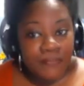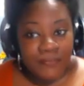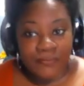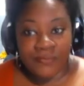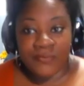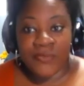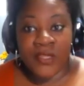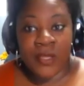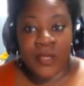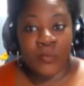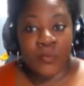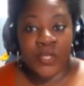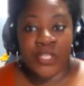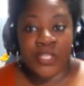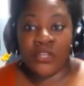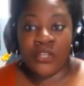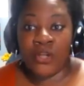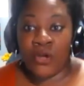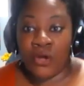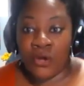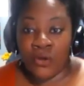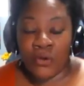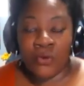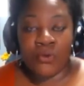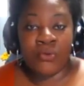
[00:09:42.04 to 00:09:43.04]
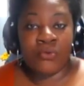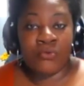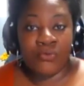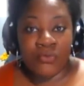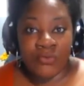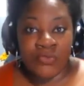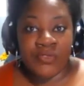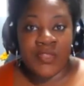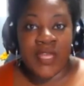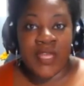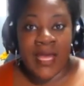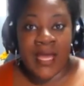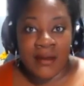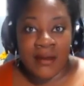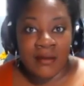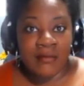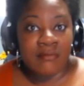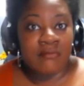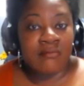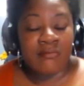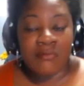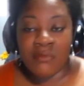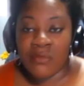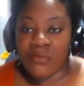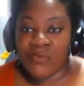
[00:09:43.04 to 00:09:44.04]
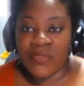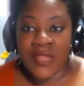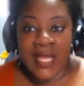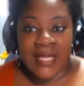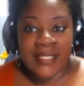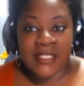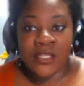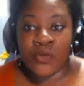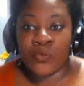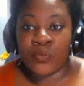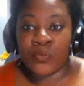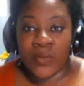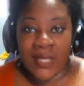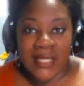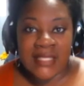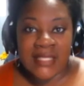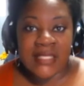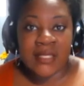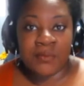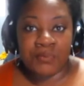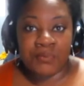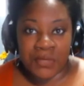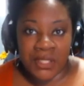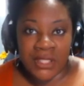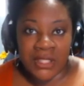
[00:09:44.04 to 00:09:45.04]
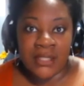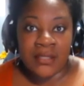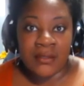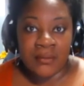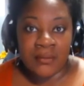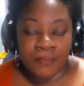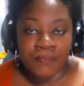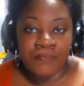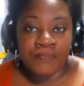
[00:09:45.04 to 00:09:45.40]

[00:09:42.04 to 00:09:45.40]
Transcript: then we know that that's a recipe